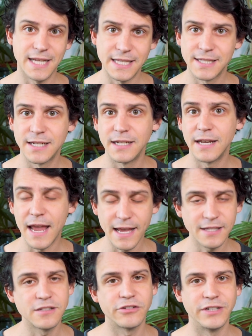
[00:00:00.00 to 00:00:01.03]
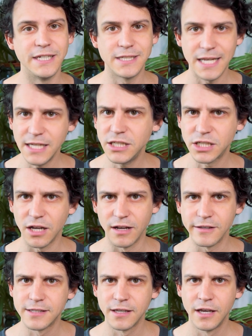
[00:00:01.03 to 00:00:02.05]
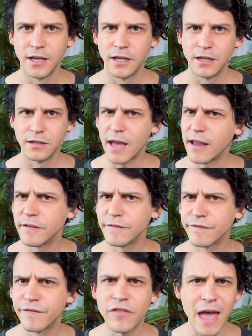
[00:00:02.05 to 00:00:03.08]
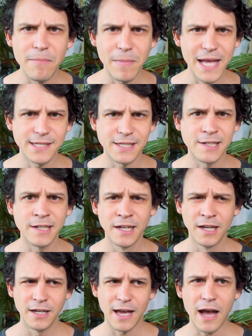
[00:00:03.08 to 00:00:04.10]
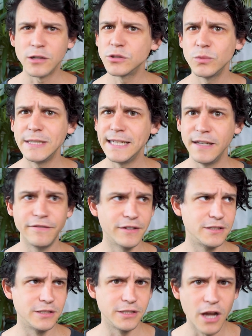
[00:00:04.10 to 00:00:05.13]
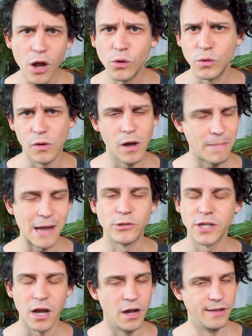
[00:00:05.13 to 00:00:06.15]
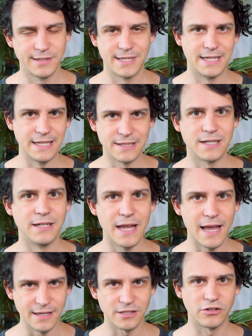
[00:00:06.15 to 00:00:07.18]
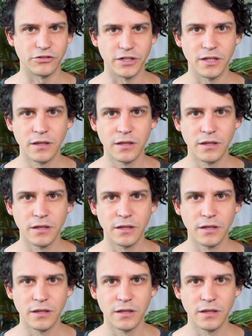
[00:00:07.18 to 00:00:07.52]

distant history teach us? And for that matter, how do we even know about Earth's distant history?